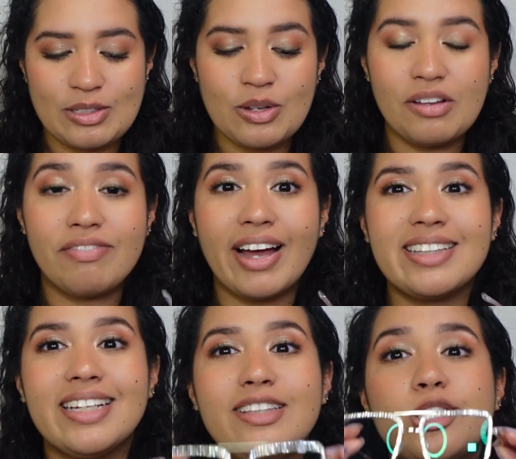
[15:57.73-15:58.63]
So the fact
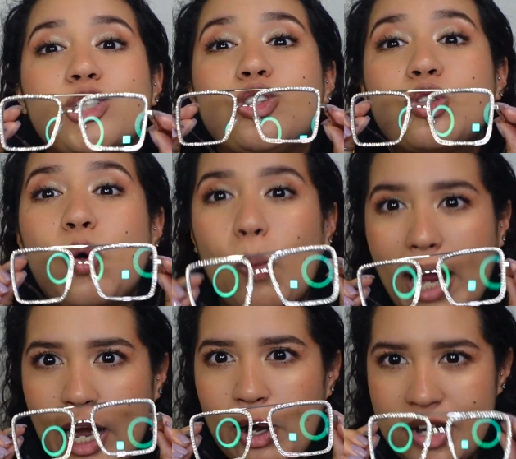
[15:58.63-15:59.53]
that they're
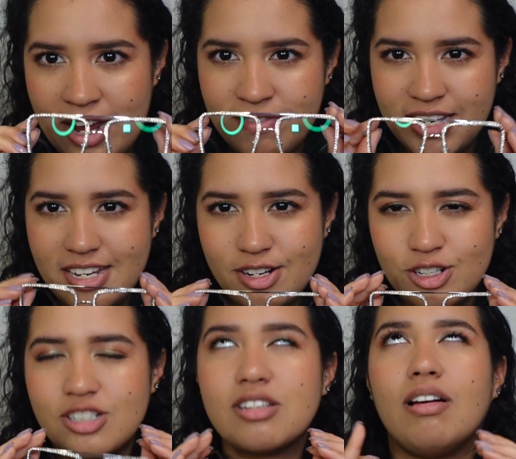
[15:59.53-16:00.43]
square
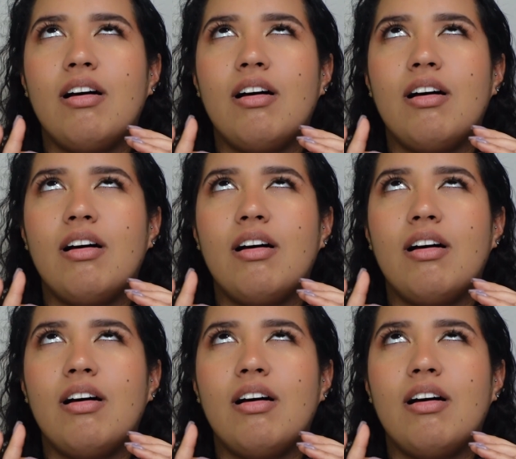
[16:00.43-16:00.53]
aviators,